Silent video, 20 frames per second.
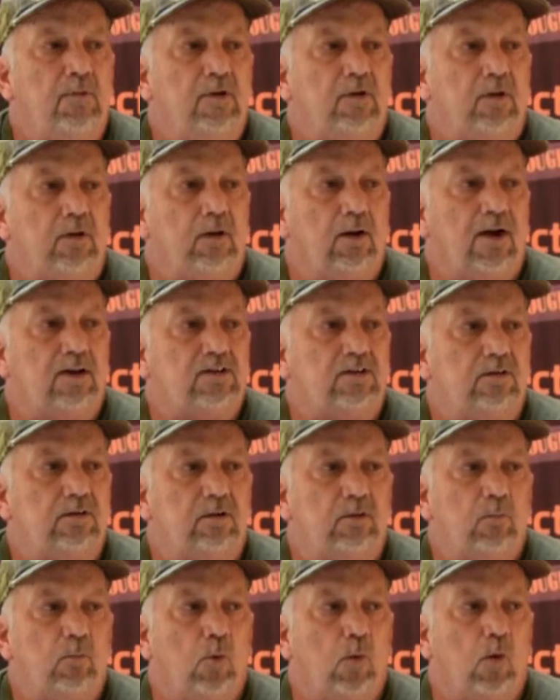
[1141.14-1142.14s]
a little less, a
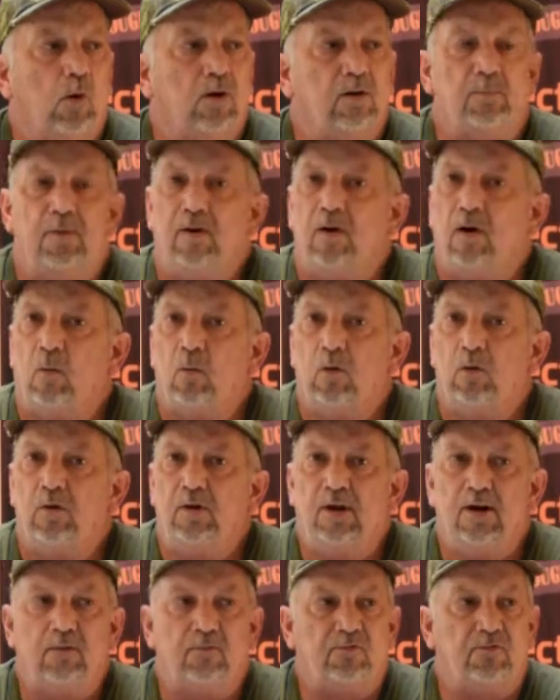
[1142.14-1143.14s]
little more, depending on where you
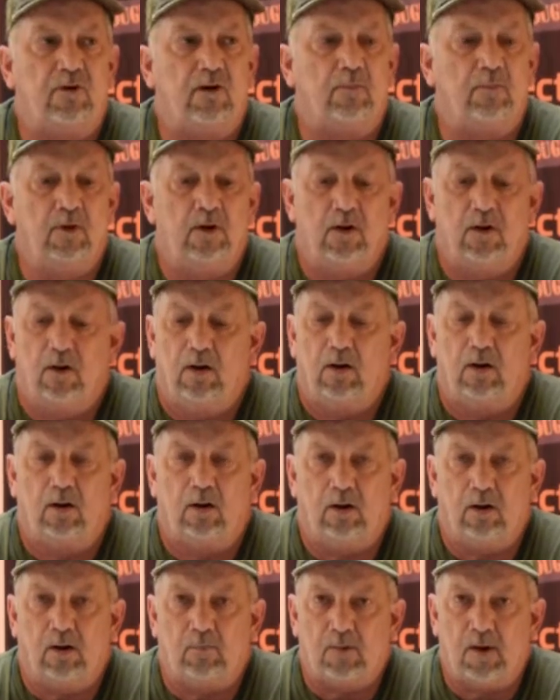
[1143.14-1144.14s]
get them from.
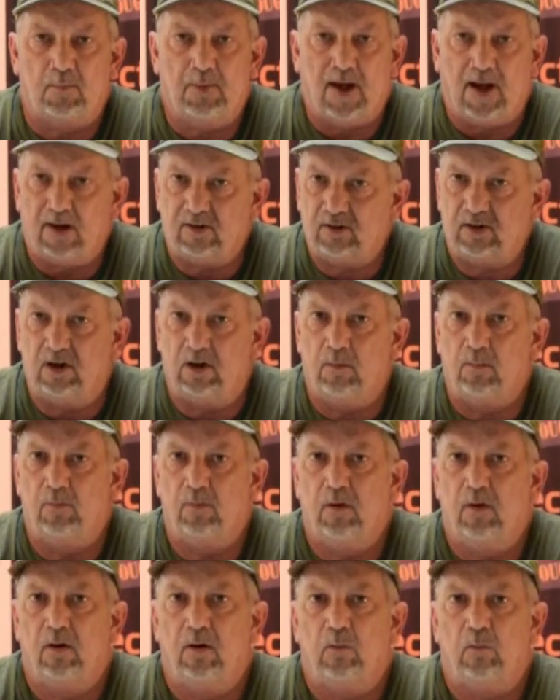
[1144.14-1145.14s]
All my packs come
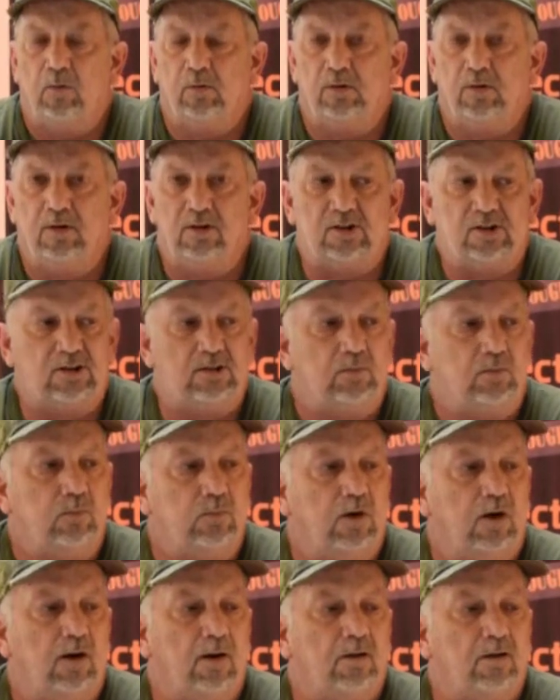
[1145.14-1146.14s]
with this
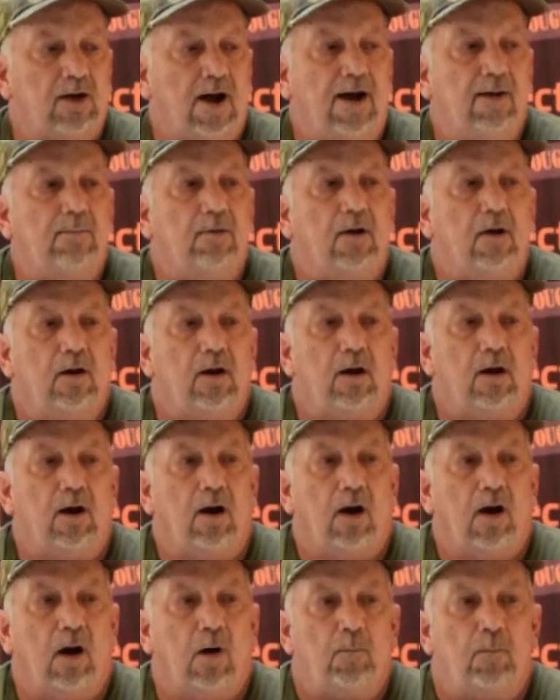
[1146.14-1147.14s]
type.
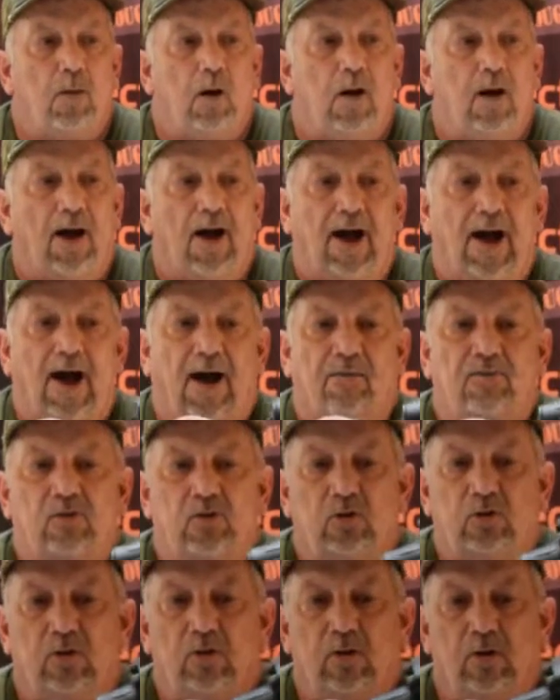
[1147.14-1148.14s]

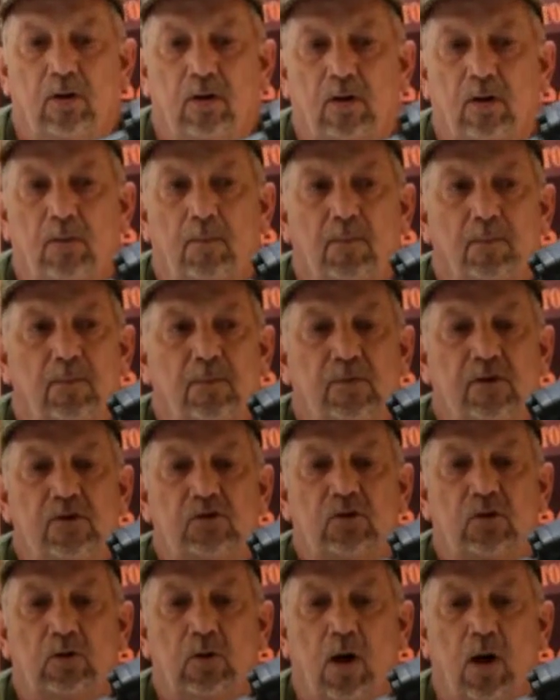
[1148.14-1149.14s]
After these
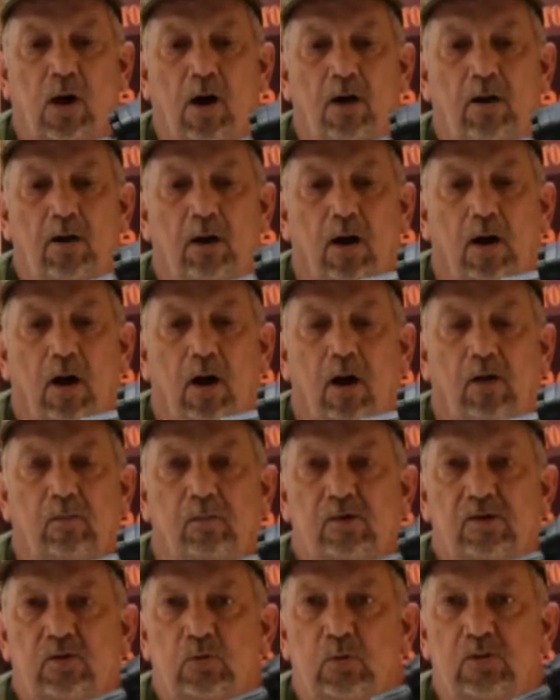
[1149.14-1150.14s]
are gone, I'll
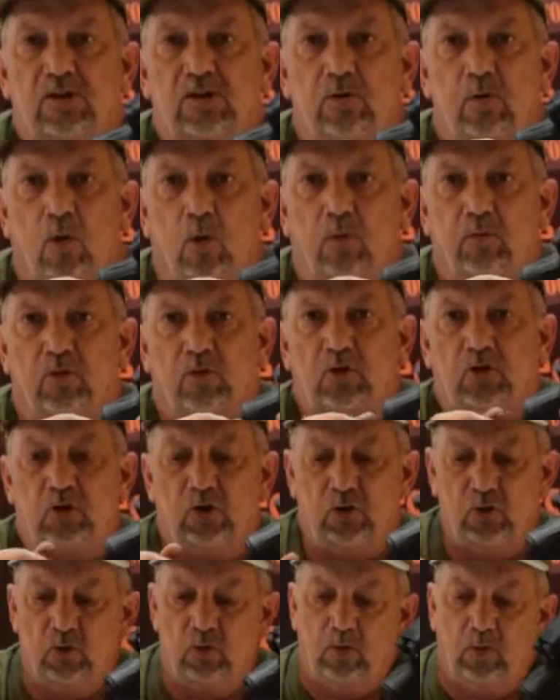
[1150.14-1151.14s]
be switching over
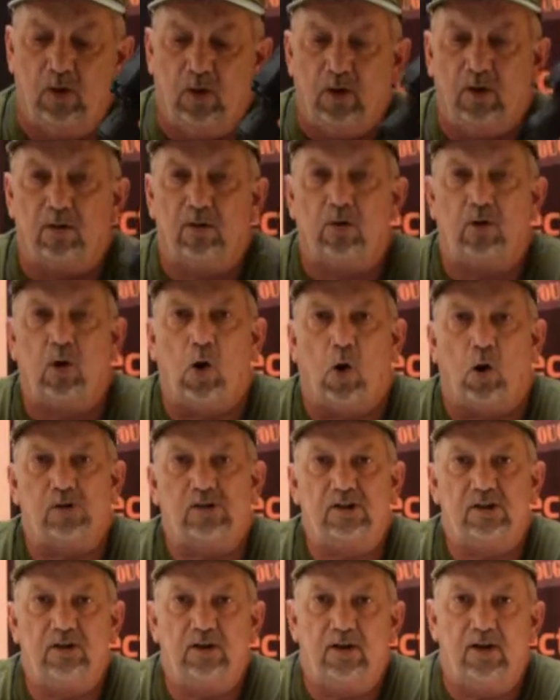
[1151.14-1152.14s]
to the
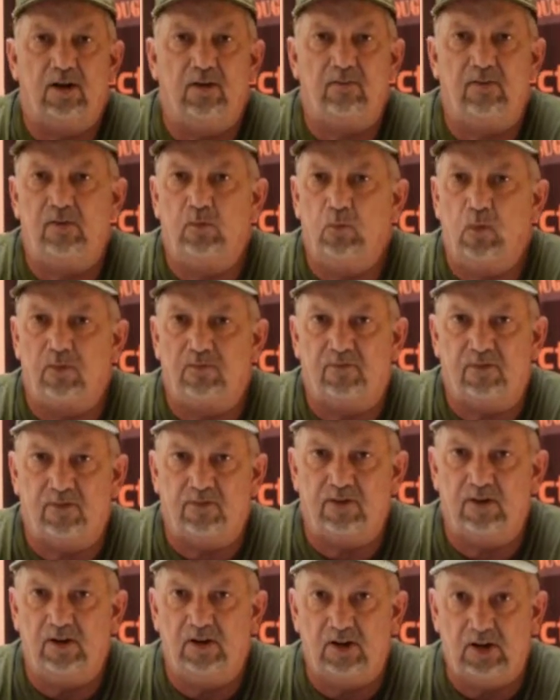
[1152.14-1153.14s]
Carson
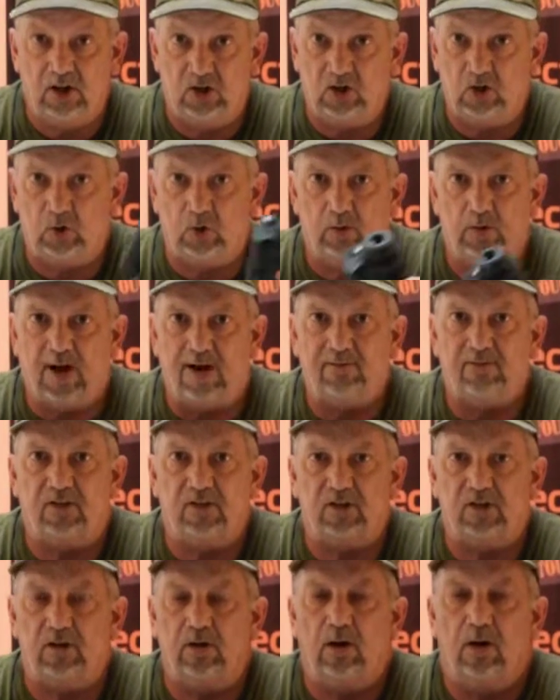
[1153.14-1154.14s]
NV150 digital night
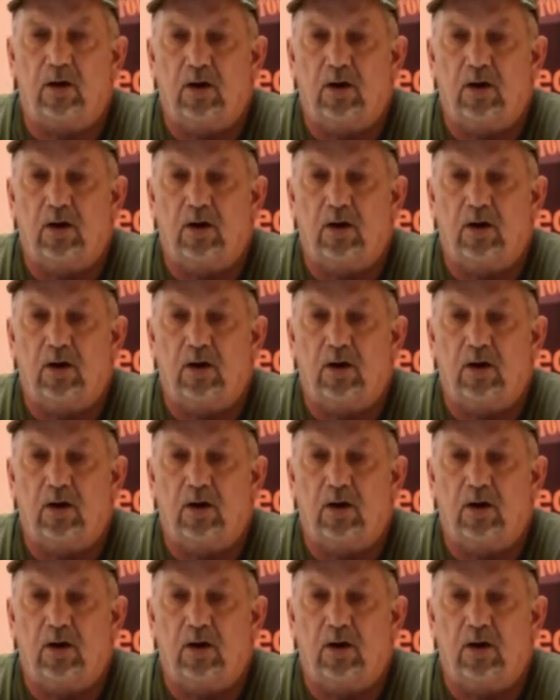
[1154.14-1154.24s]
vision.